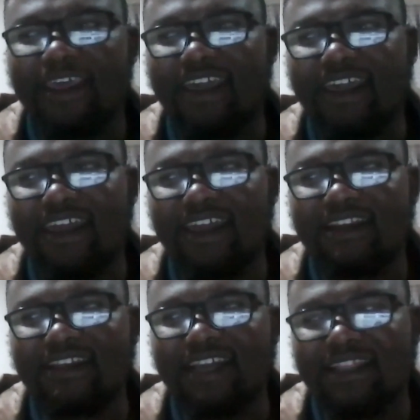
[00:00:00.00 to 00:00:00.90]

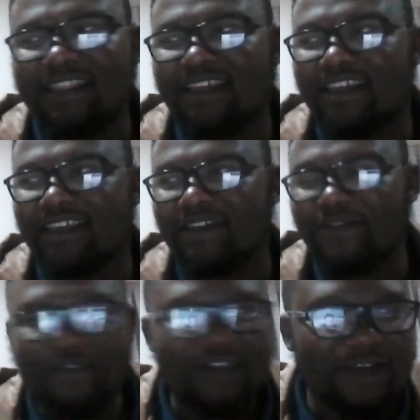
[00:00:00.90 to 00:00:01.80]
And I think
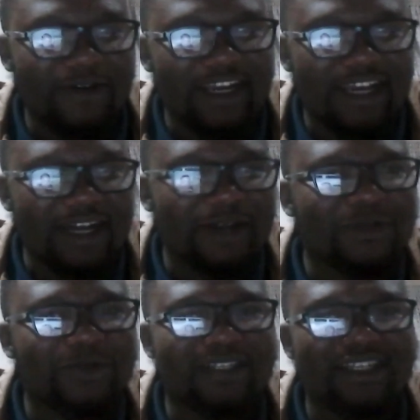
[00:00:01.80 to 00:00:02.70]
for anyone
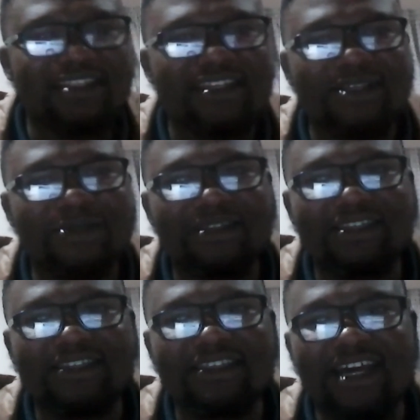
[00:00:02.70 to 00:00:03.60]
else who's listening to
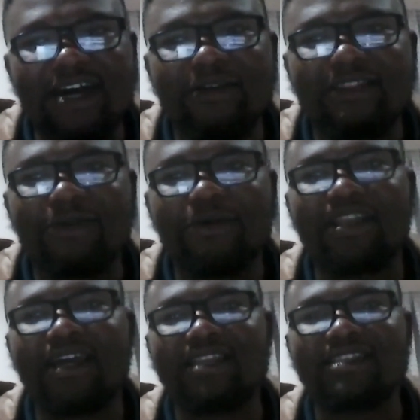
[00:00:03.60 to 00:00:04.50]
this now, they
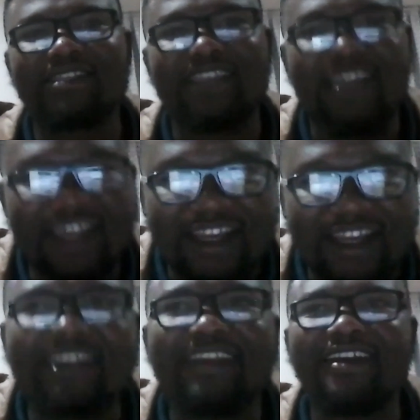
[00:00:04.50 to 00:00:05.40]
would
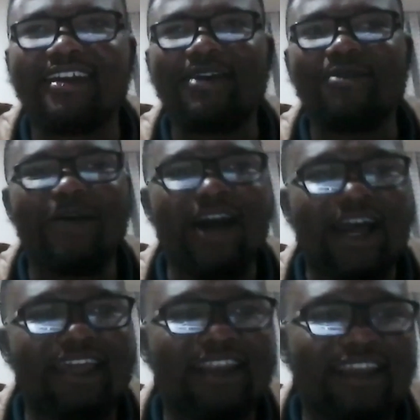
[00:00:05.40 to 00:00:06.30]
understand
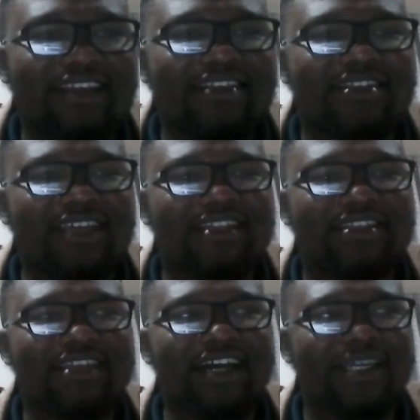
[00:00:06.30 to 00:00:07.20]
why it is
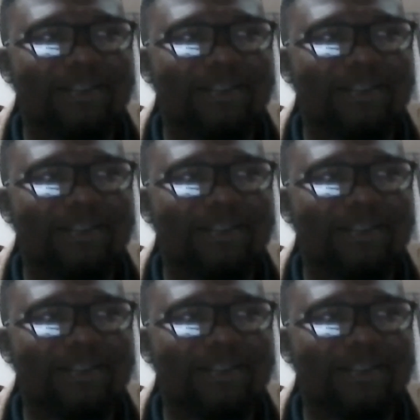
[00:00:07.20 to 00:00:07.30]
that I